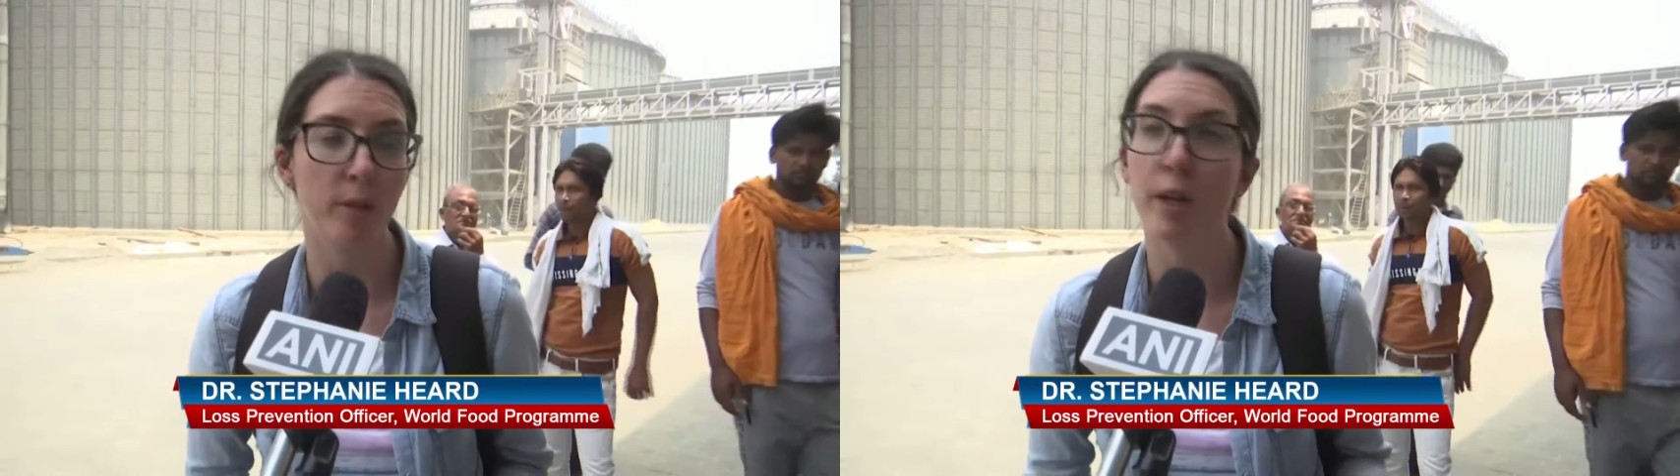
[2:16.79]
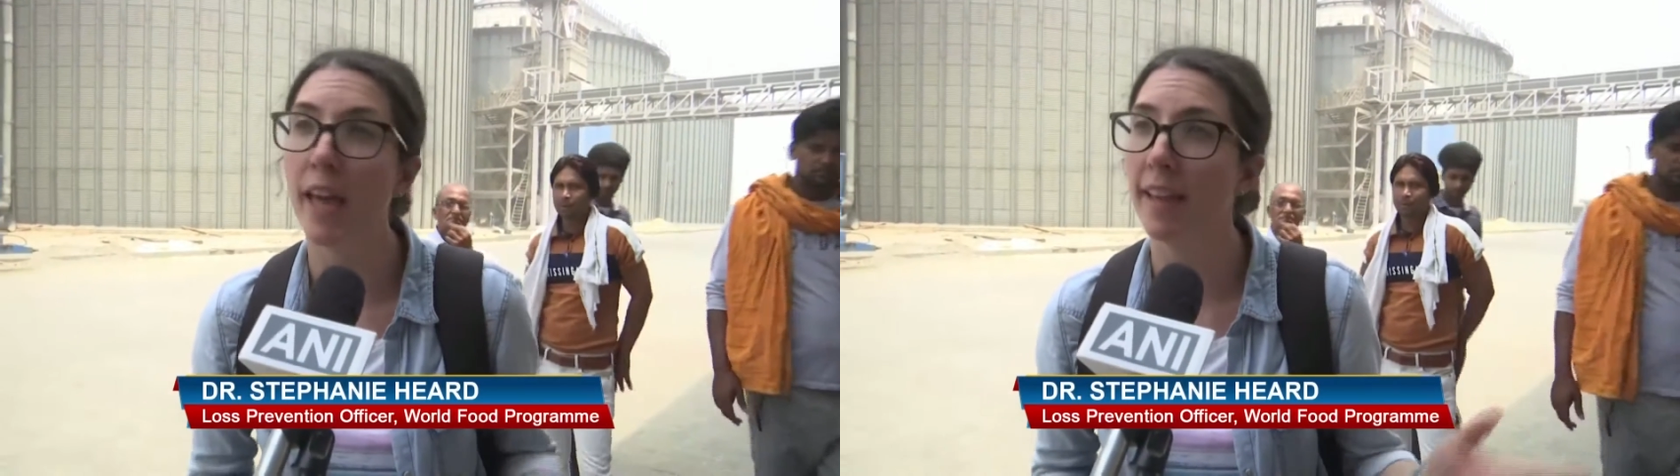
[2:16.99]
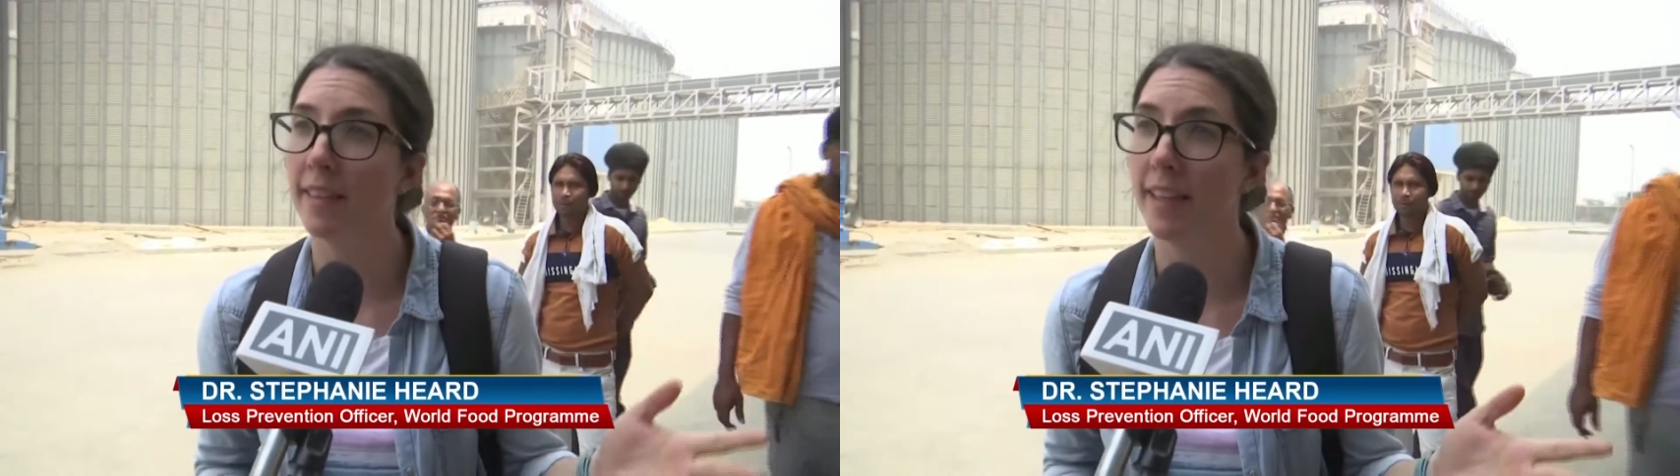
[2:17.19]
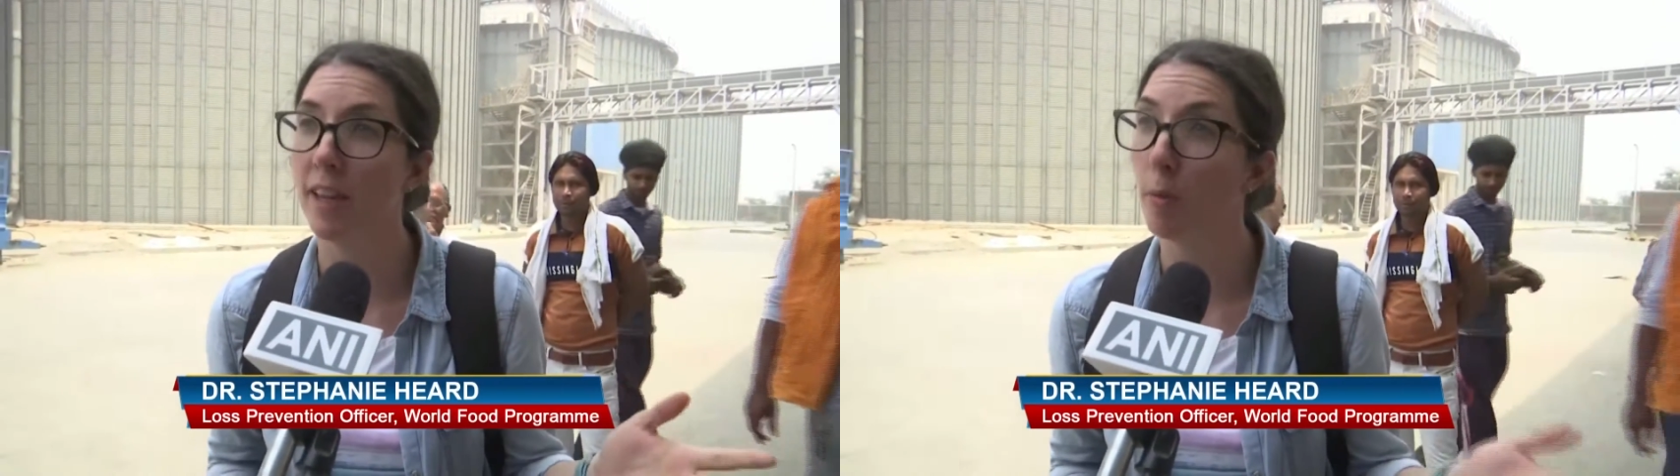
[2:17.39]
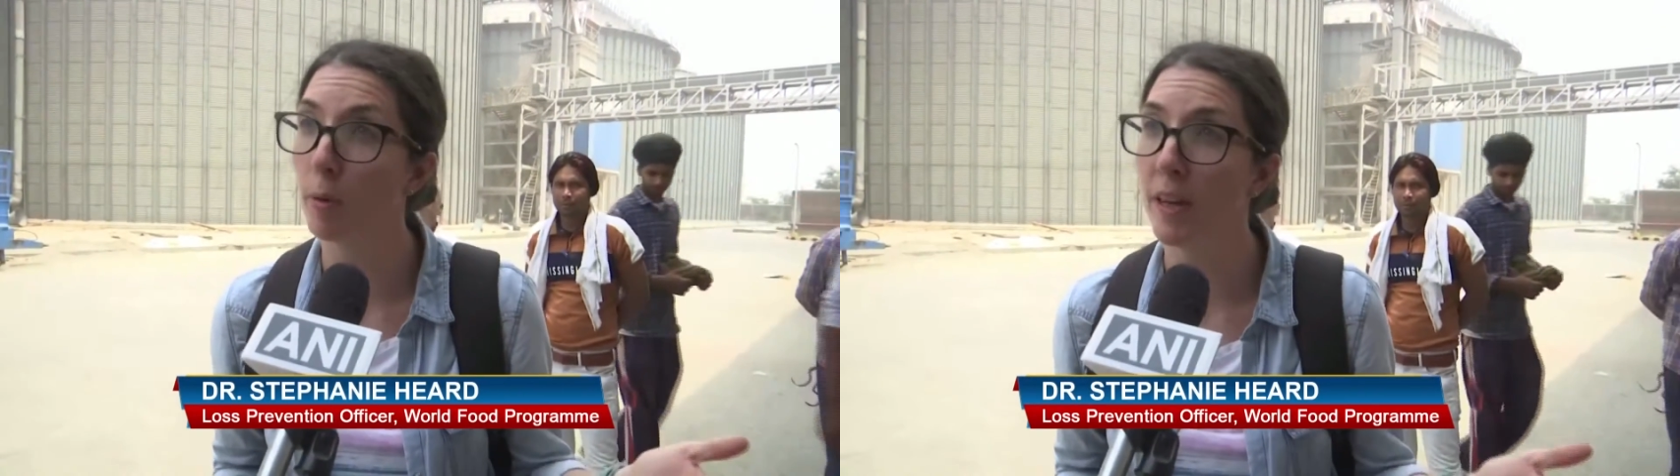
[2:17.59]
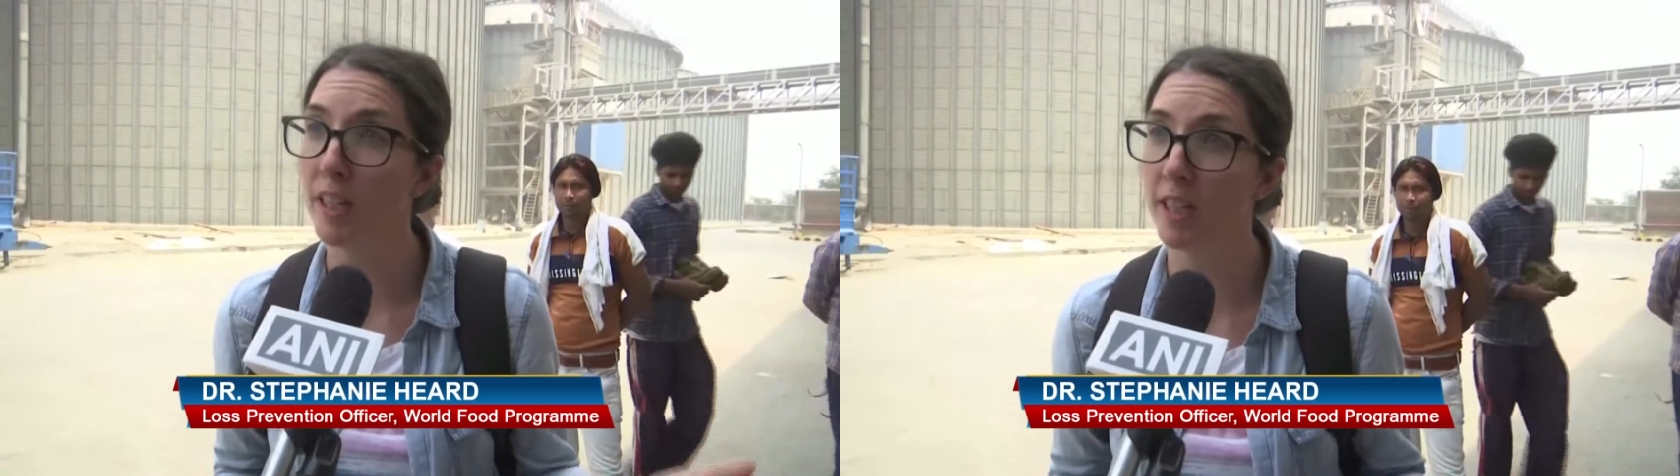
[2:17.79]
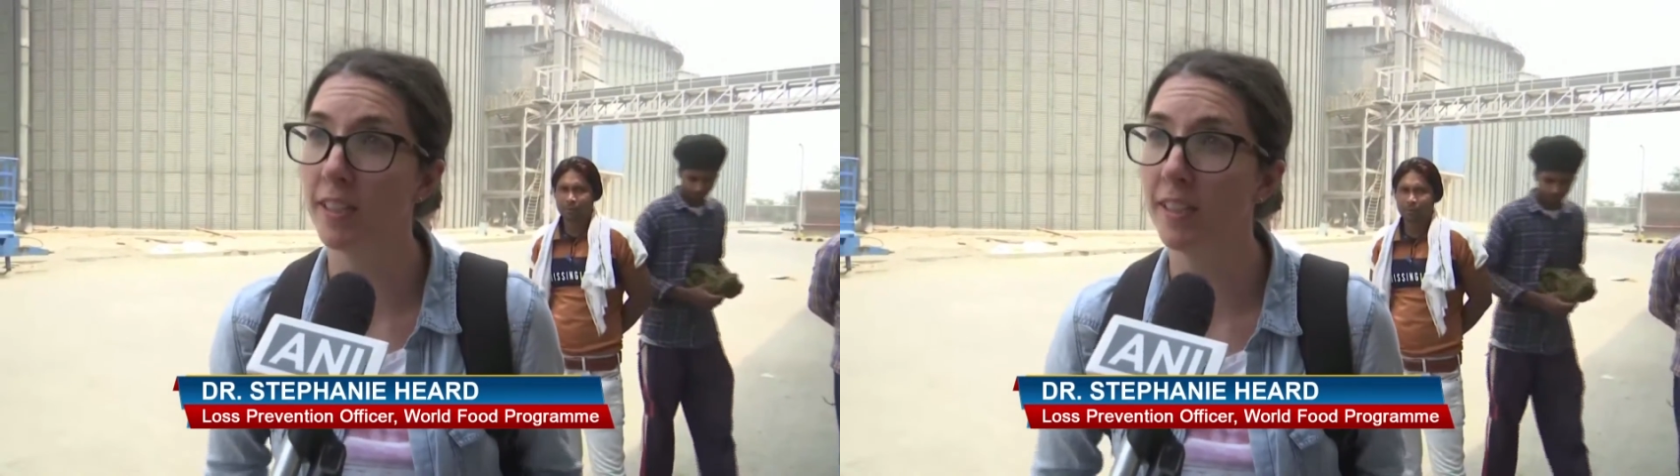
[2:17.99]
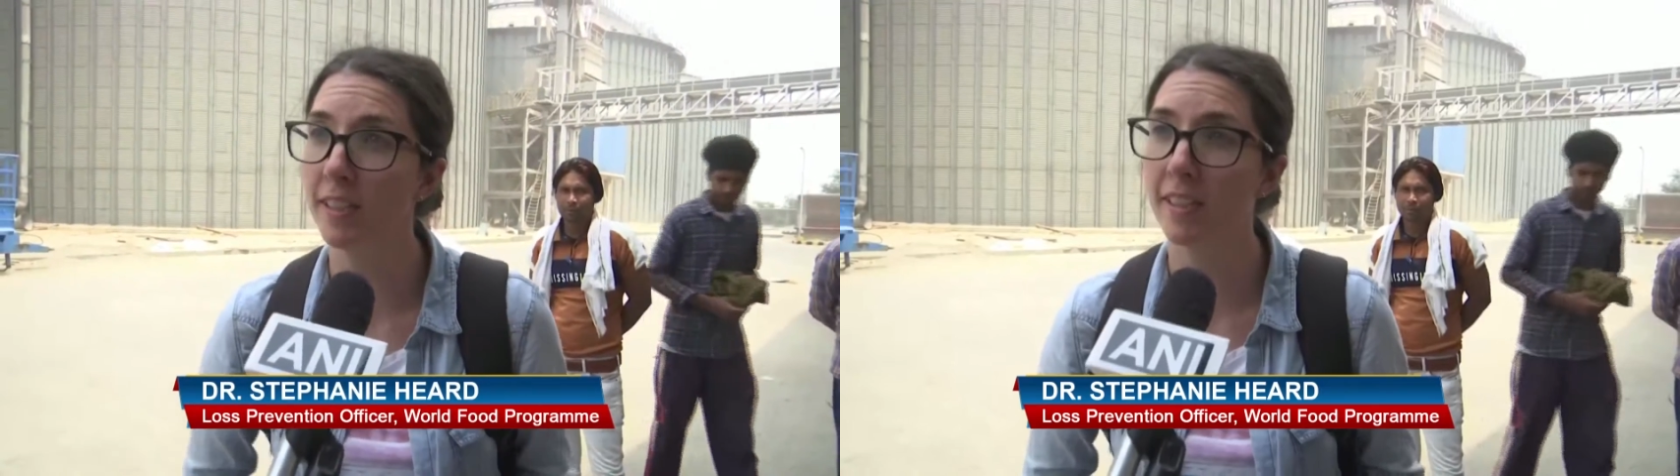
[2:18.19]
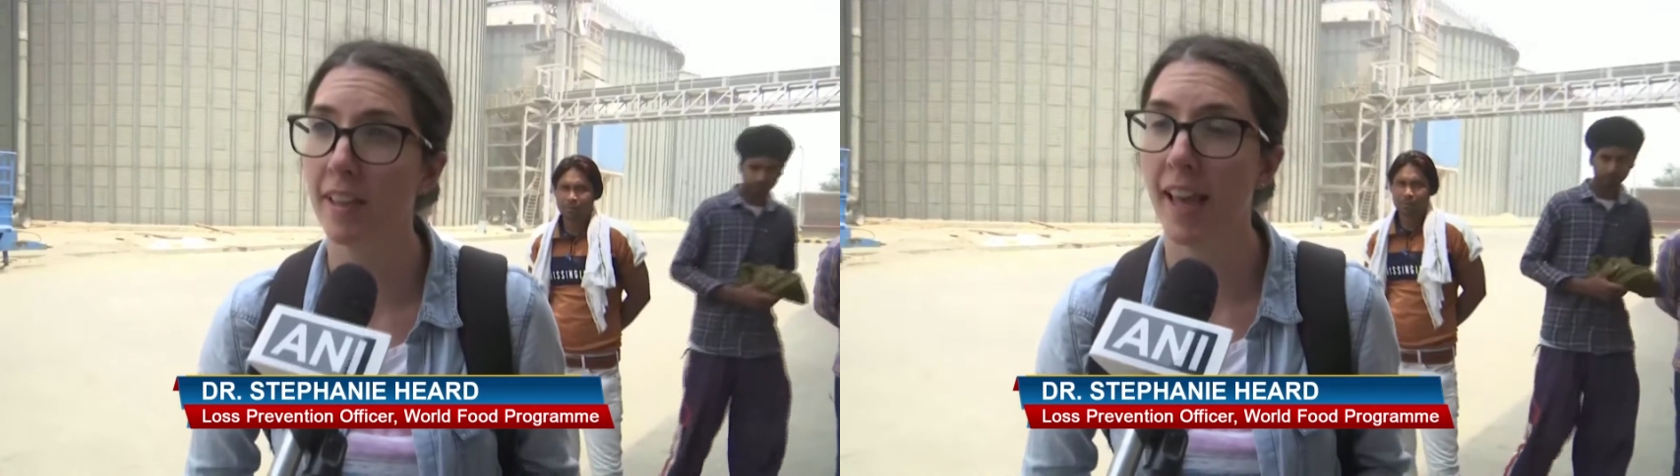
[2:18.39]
look at the operations